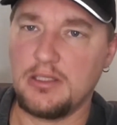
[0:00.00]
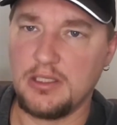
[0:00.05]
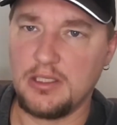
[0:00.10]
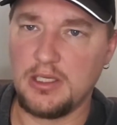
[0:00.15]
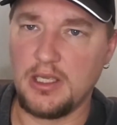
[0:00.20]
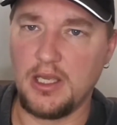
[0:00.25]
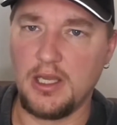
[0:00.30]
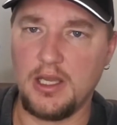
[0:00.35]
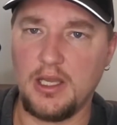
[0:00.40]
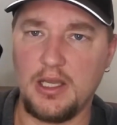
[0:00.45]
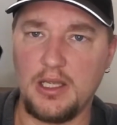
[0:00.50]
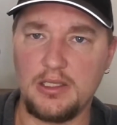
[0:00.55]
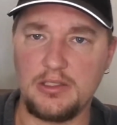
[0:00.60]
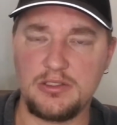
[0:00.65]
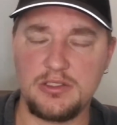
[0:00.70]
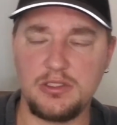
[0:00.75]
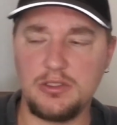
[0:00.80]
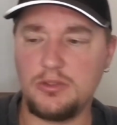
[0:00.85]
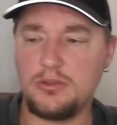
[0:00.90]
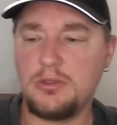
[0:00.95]

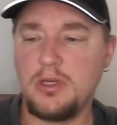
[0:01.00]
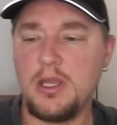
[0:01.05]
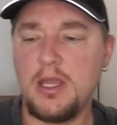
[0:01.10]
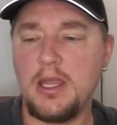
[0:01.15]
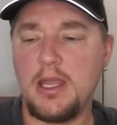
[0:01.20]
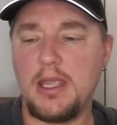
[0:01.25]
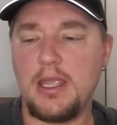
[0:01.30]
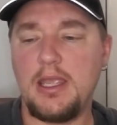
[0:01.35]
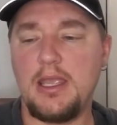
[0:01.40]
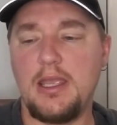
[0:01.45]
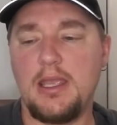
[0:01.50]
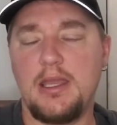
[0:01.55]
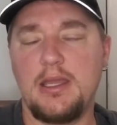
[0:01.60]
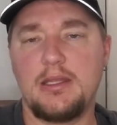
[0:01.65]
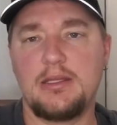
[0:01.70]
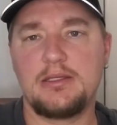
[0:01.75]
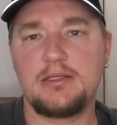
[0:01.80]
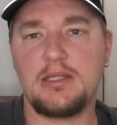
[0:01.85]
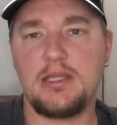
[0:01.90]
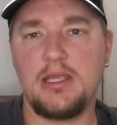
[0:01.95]
V860-2,
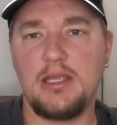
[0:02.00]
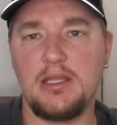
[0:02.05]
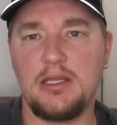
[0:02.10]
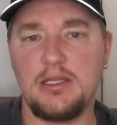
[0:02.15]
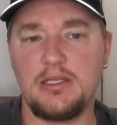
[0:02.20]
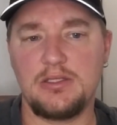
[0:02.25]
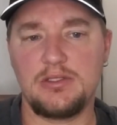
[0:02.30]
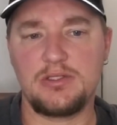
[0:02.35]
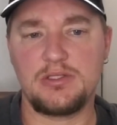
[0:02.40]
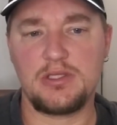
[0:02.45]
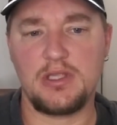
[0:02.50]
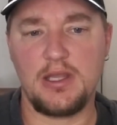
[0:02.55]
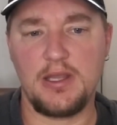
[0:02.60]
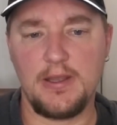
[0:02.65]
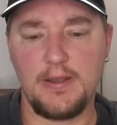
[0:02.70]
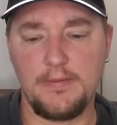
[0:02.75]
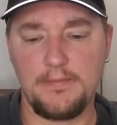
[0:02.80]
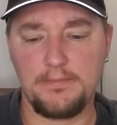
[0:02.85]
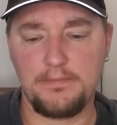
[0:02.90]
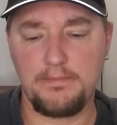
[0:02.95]
and it is
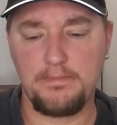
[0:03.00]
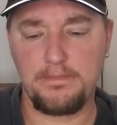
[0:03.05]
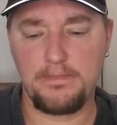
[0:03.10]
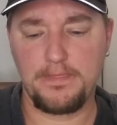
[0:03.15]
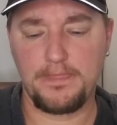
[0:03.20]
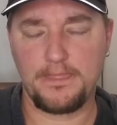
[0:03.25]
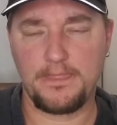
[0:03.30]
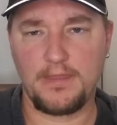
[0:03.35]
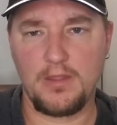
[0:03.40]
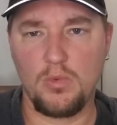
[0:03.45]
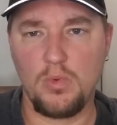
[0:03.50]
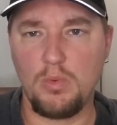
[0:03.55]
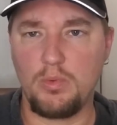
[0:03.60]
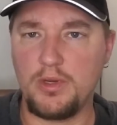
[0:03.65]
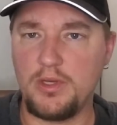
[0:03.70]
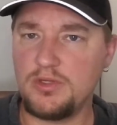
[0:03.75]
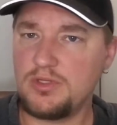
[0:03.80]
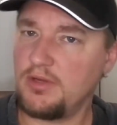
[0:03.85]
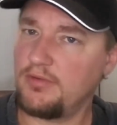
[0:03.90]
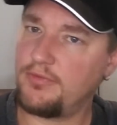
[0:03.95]
what
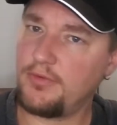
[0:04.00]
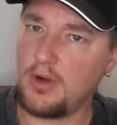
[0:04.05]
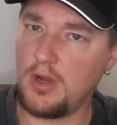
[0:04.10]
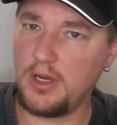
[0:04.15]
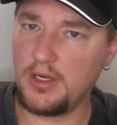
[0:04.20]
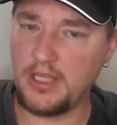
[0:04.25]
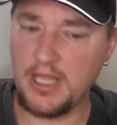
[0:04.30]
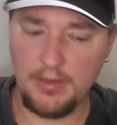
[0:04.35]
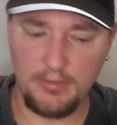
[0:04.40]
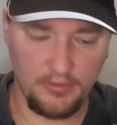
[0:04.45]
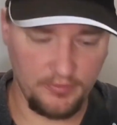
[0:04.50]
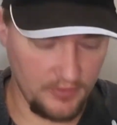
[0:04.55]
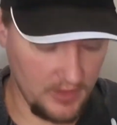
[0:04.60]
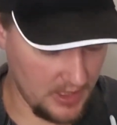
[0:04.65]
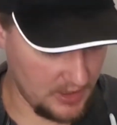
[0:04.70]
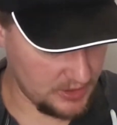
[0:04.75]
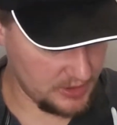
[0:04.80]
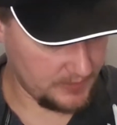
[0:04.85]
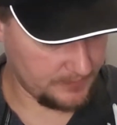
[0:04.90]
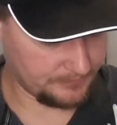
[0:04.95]
we're using for on-camera
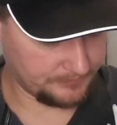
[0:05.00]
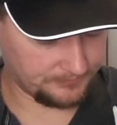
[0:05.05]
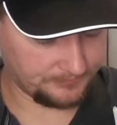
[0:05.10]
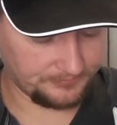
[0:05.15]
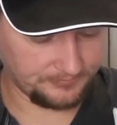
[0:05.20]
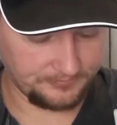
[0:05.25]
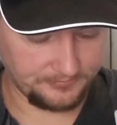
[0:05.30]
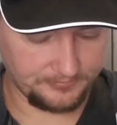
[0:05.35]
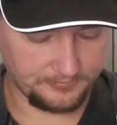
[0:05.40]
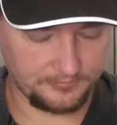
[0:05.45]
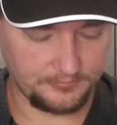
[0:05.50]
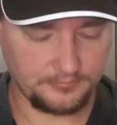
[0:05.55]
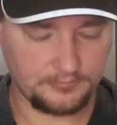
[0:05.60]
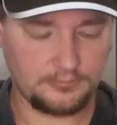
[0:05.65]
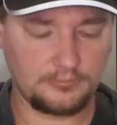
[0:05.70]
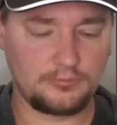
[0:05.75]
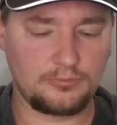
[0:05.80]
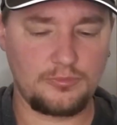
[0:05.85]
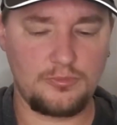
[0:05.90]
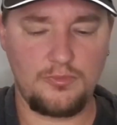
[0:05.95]
flash.
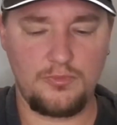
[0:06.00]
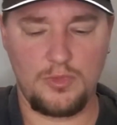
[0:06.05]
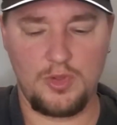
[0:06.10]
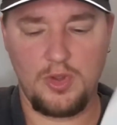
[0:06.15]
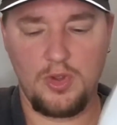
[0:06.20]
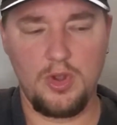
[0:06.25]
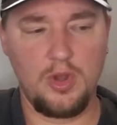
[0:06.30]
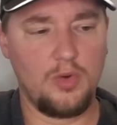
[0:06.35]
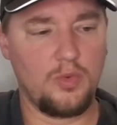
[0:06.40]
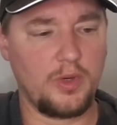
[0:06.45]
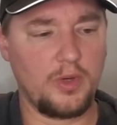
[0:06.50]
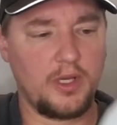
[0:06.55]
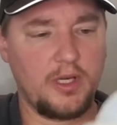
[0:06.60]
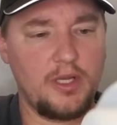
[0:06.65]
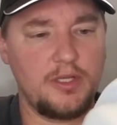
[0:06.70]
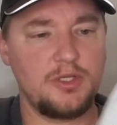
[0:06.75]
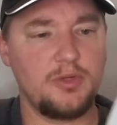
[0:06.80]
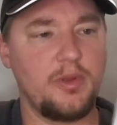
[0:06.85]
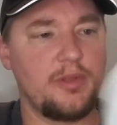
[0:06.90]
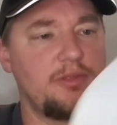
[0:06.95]
All we're
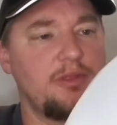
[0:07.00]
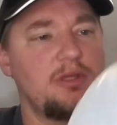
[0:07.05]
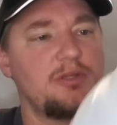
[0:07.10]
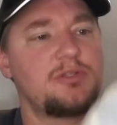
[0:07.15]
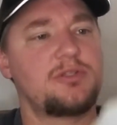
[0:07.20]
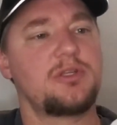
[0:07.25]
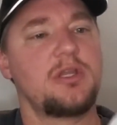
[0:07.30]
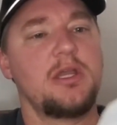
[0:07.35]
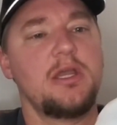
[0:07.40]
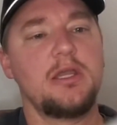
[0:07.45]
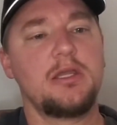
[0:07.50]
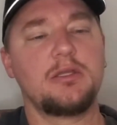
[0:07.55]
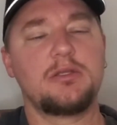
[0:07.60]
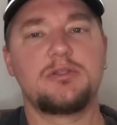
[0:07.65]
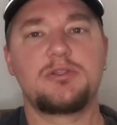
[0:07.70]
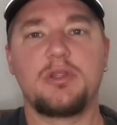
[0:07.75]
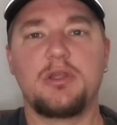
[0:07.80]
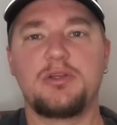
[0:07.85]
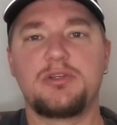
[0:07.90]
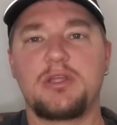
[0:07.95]
going to do with this,
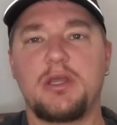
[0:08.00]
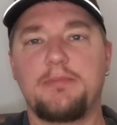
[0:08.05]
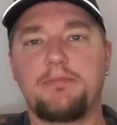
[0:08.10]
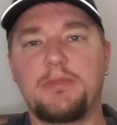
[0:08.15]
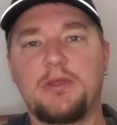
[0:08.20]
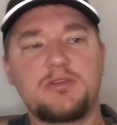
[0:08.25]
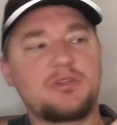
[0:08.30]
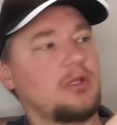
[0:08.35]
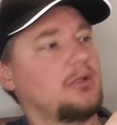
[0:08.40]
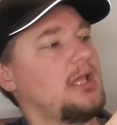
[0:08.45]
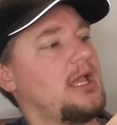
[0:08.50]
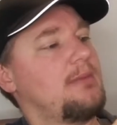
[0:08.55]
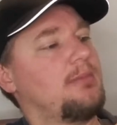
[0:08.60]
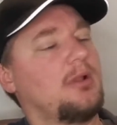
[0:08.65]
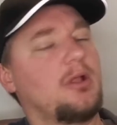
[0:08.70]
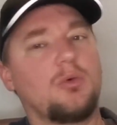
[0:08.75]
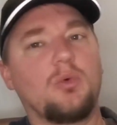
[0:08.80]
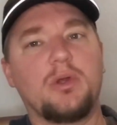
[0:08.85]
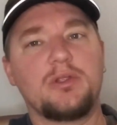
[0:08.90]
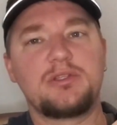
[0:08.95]
so there's a label
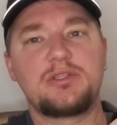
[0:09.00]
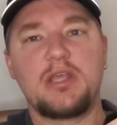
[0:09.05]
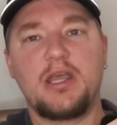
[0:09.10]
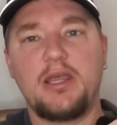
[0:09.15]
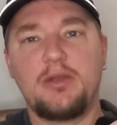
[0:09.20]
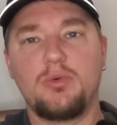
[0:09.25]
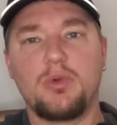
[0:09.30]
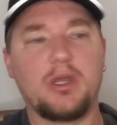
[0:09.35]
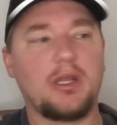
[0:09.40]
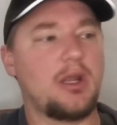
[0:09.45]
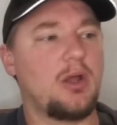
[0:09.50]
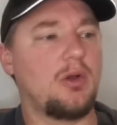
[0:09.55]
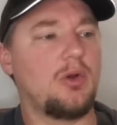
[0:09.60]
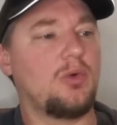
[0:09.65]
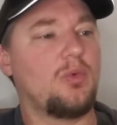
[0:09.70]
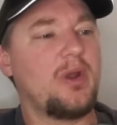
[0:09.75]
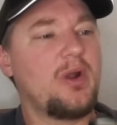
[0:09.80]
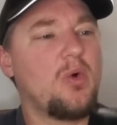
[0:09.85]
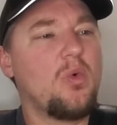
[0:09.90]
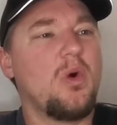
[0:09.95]
on one side. We
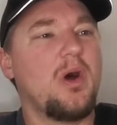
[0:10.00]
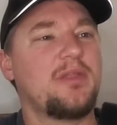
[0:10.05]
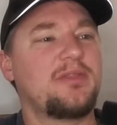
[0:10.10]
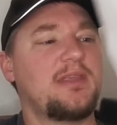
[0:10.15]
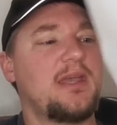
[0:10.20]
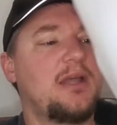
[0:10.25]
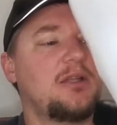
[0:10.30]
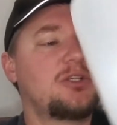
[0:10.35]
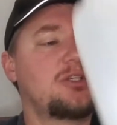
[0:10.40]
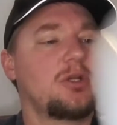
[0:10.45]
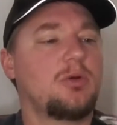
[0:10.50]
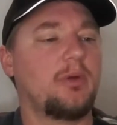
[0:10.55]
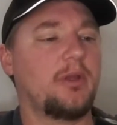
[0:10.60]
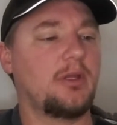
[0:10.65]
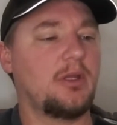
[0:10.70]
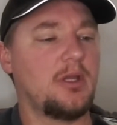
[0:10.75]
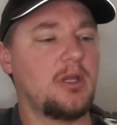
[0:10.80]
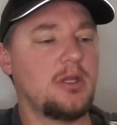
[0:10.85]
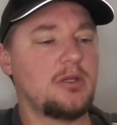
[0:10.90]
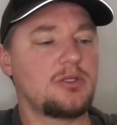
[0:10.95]
don't want that
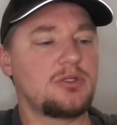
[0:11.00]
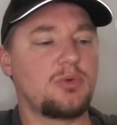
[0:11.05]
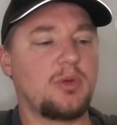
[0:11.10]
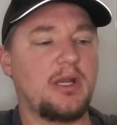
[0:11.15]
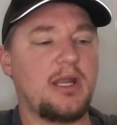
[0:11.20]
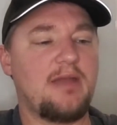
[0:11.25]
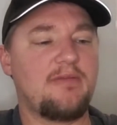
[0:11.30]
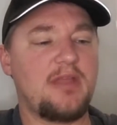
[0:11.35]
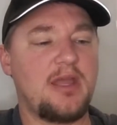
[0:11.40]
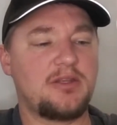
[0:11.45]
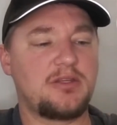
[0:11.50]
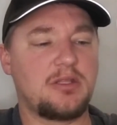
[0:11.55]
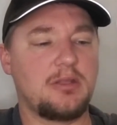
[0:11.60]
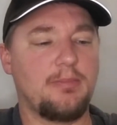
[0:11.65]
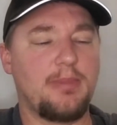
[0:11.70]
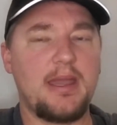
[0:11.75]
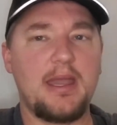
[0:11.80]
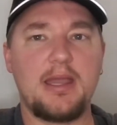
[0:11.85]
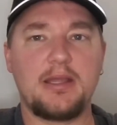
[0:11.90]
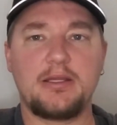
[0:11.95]
showing, so we're going to have that to the
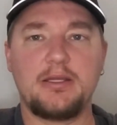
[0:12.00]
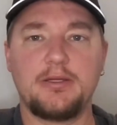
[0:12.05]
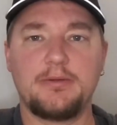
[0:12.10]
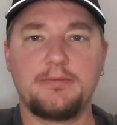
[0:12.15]
back.